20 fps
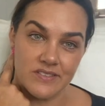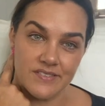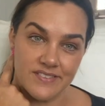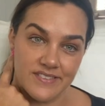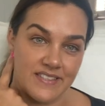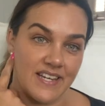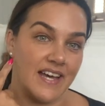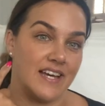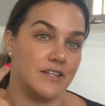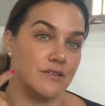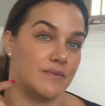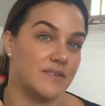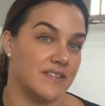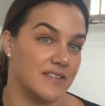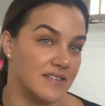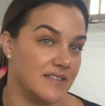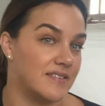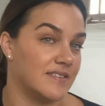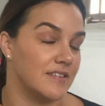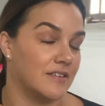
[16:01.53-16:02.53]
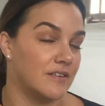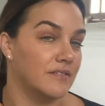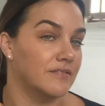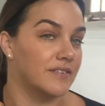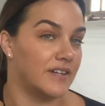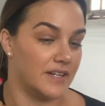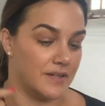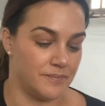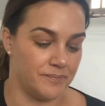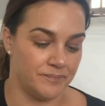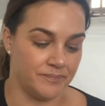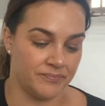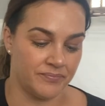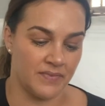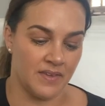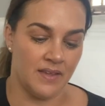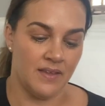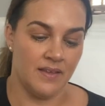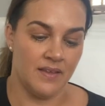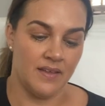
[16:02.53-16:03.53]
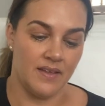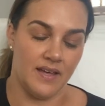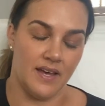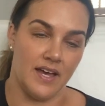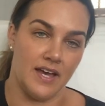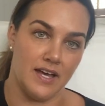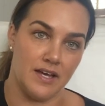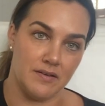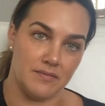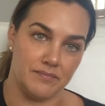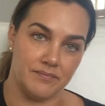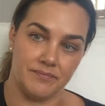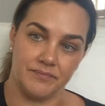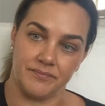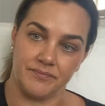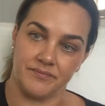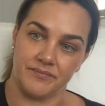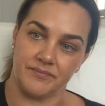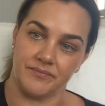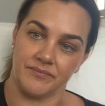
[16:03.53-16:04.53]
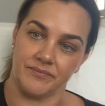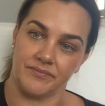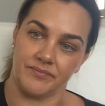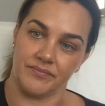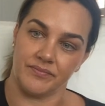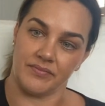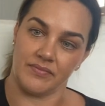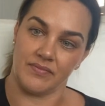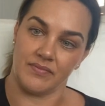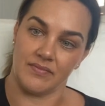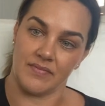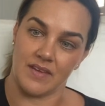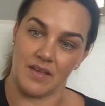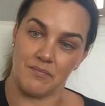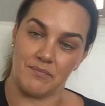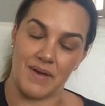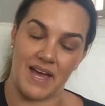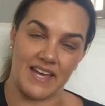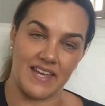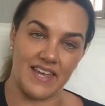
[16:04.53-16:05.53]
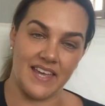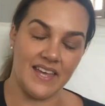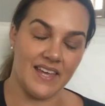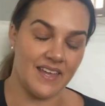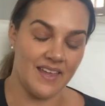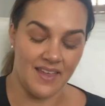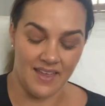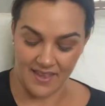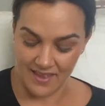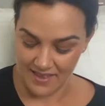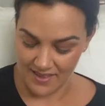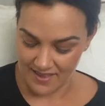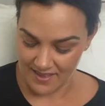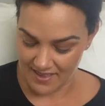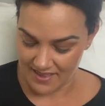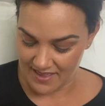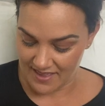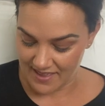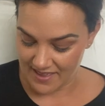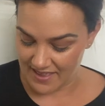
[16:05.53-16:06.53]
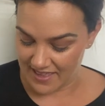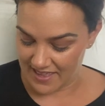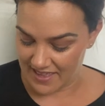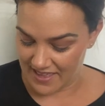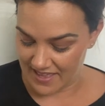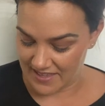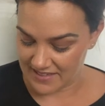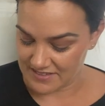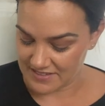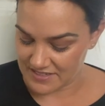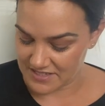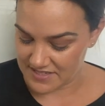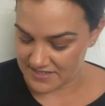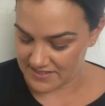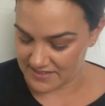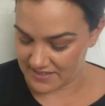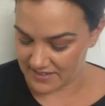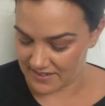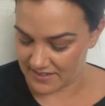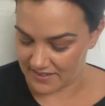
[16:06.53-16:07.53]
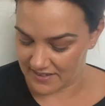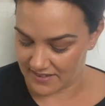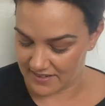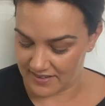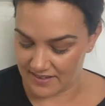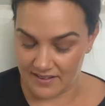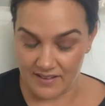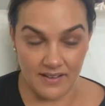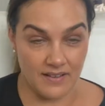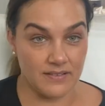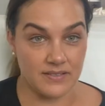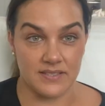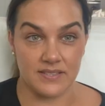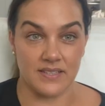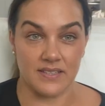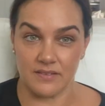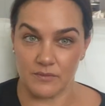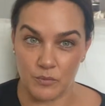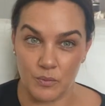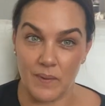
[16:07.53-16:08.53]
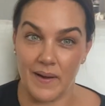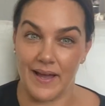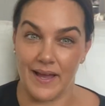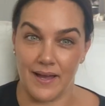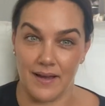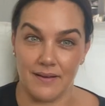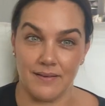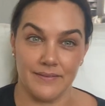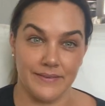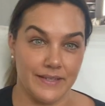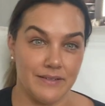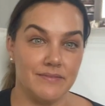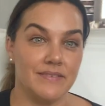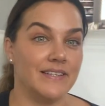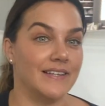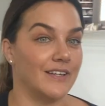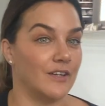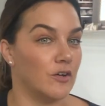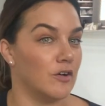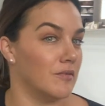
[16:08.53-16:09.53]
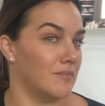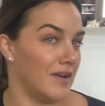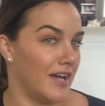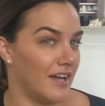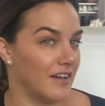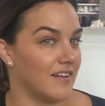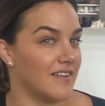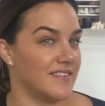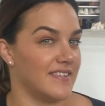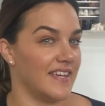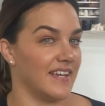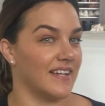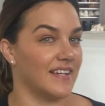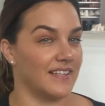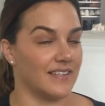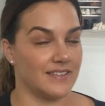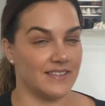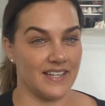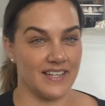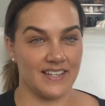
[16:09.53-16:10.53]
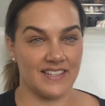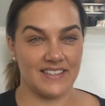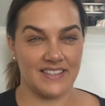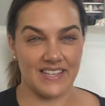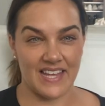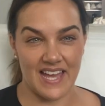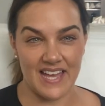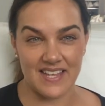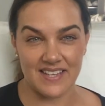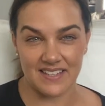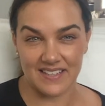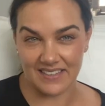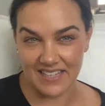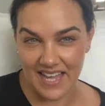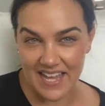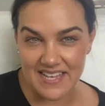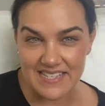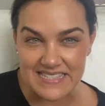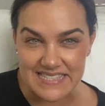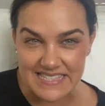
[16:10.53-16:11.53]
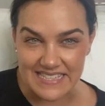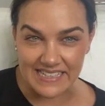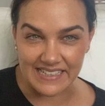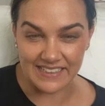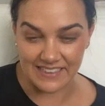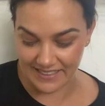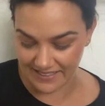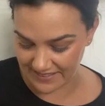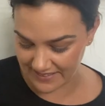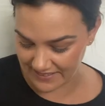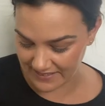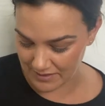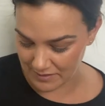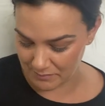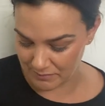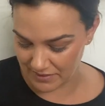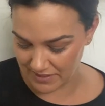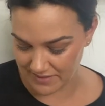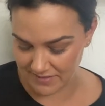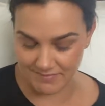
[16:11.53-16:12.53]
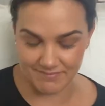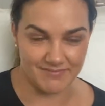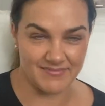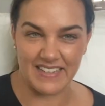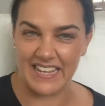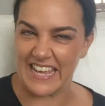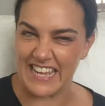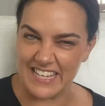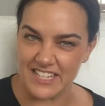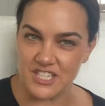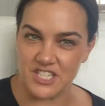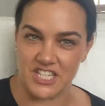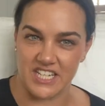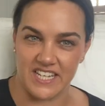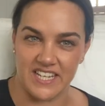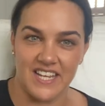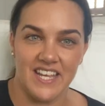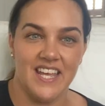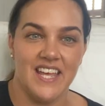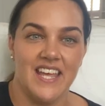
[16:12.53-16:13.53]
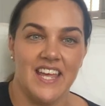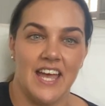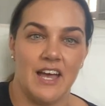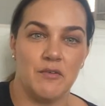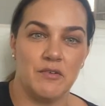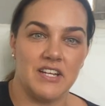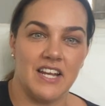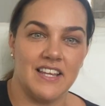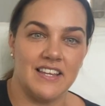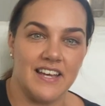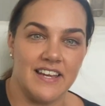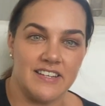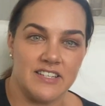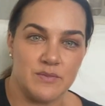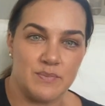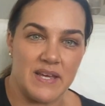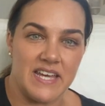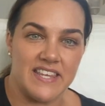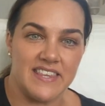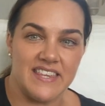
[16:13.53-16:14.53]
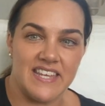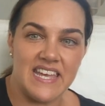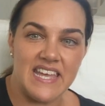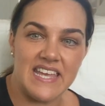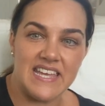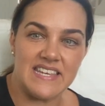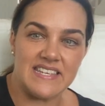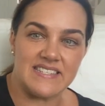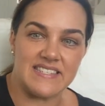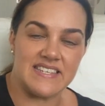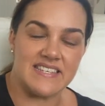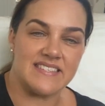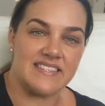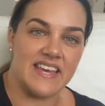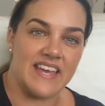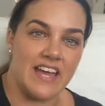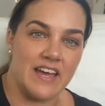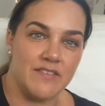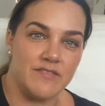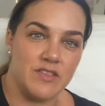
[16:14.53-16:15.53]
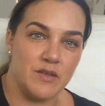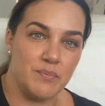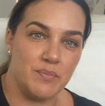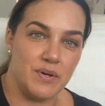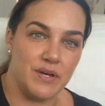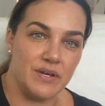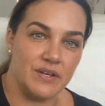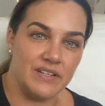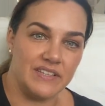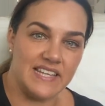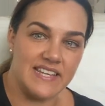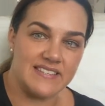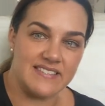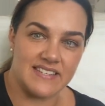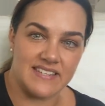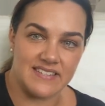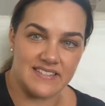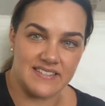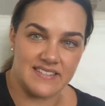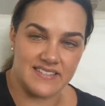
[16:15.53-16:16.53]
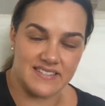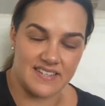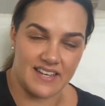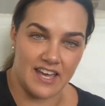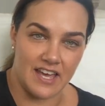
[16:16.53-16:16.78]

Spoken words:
stud with the silver backing. And I was like, wow, they really caught my eye because they're classy, like, but edgy. And what I liked about these is they have the pearlescent